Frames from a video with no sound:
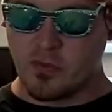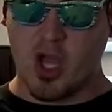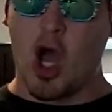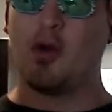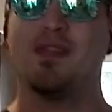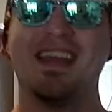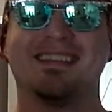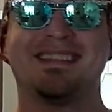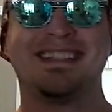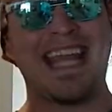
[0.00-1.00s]
Oh,
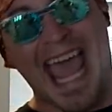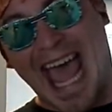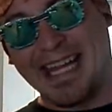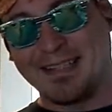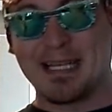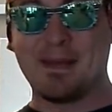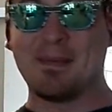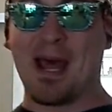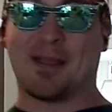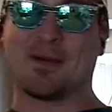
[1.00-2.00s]
this! Yeah, that's gonna be
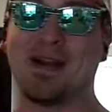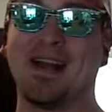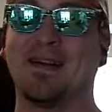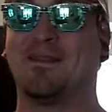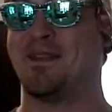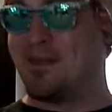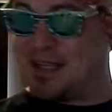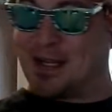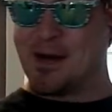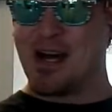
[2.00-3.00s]
about 350
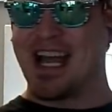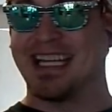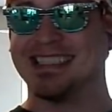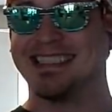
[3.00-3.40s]
coins.